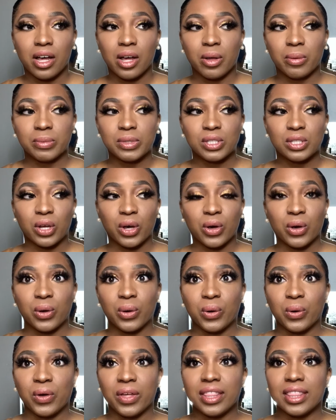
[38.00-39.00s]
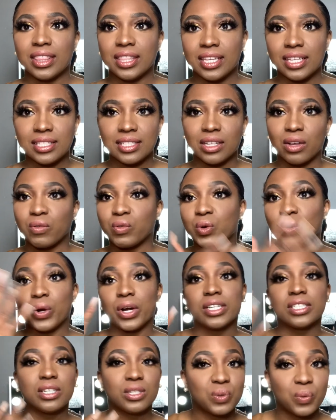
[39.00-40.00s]
So this of
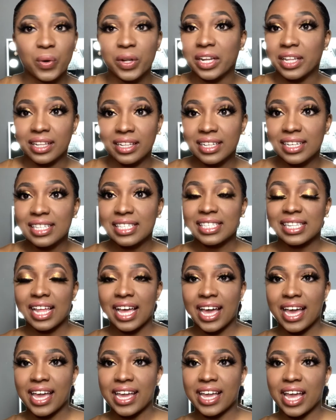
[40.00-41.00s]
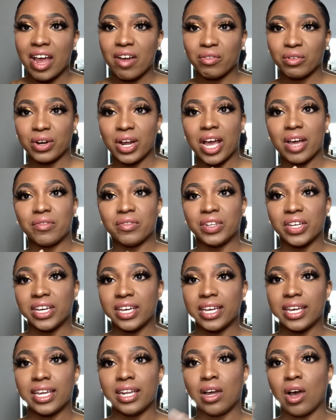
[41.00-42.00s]
course is what it looks like after I have
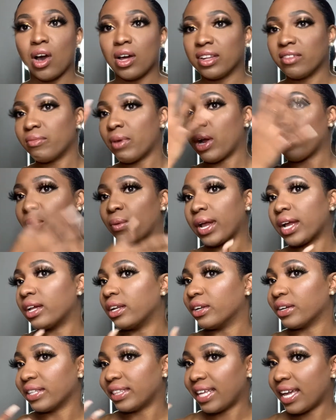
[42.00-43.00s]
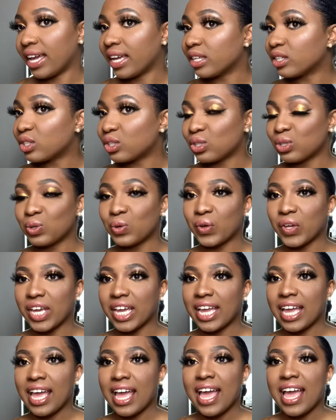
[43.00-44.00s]
done all of my regular things to it.
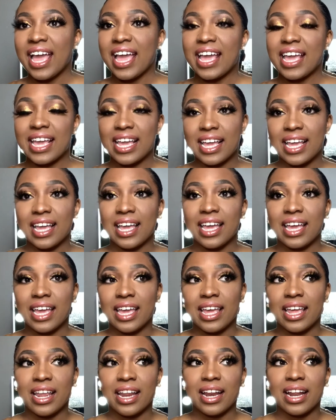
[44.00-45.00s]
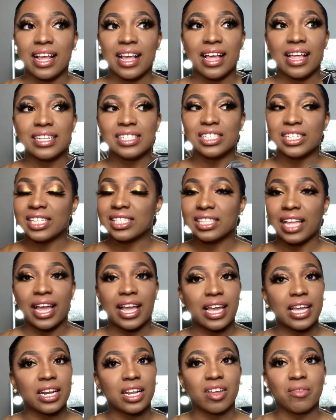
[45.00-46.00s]
And just like
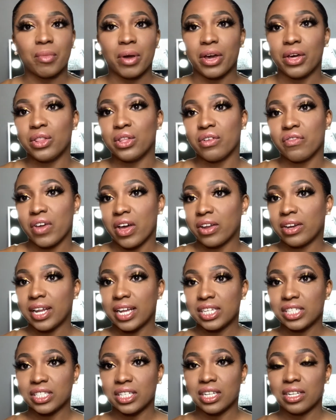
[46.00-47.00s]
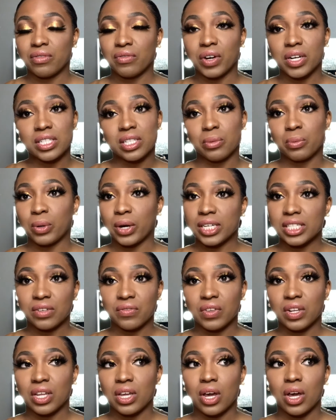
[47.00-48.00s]
any of my other foundation first impression
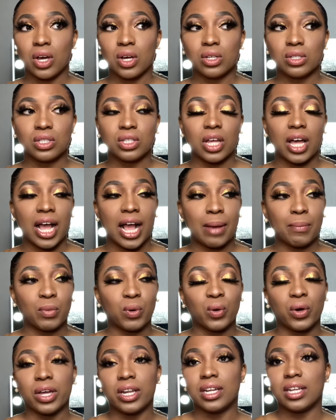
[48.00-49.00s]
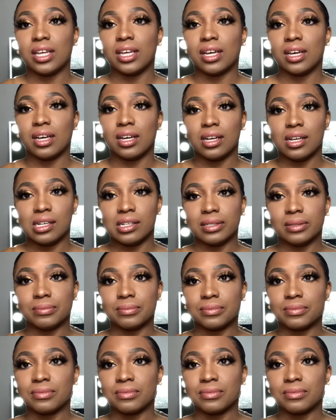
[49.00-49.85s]
videos, I'm going to